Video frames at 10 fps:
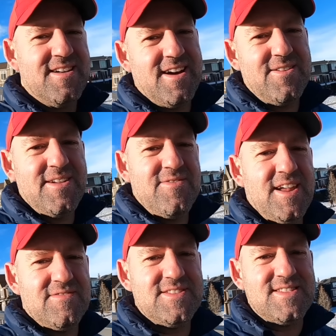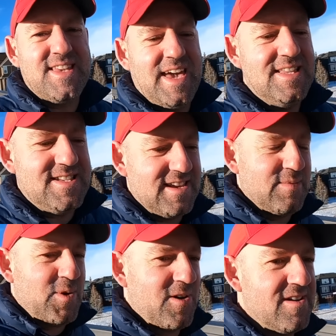I don't even have skates
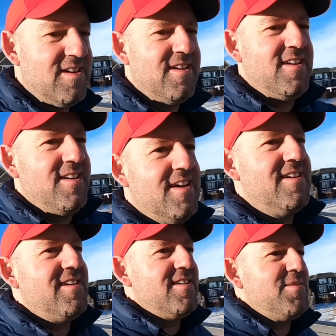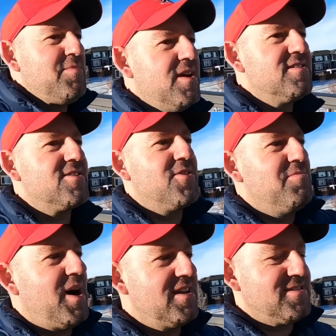anymore. Maybe I should go
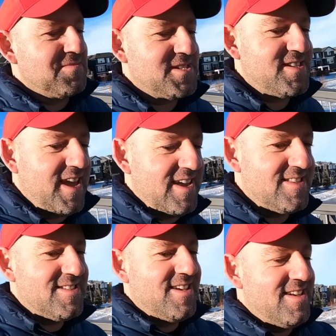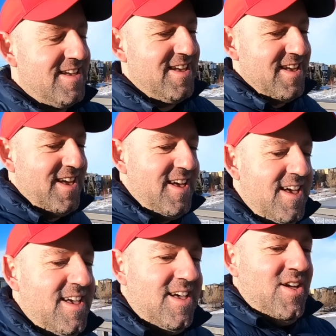buy some skates.
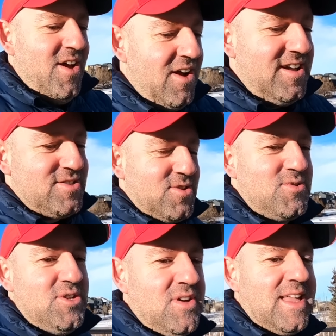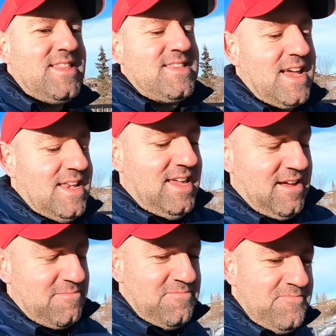All right, so do you get this
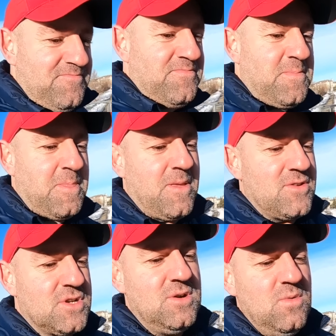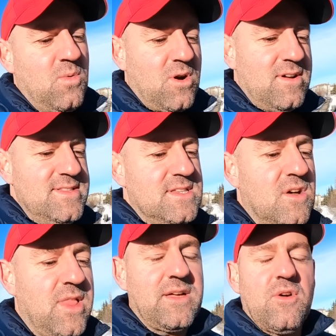idea? Two words,
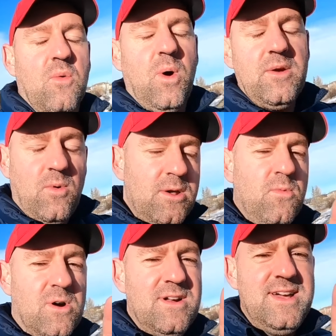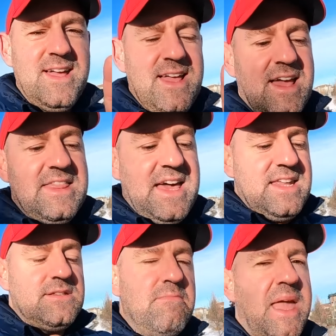like no, one one word that
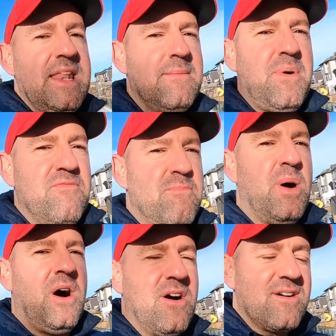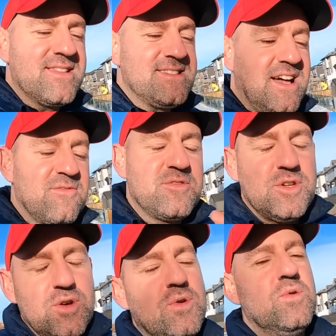is made up of parts of
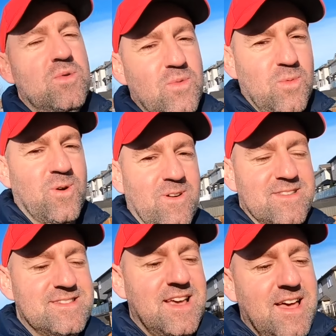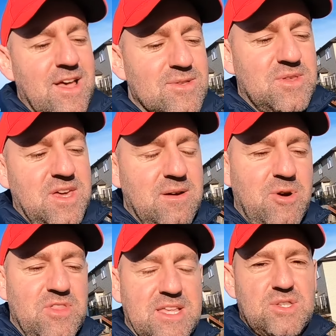two words. So think
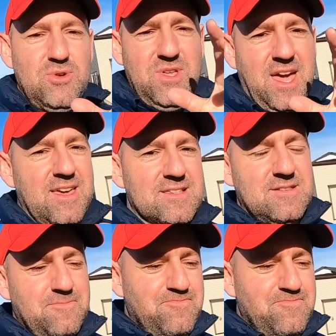about that suitcase.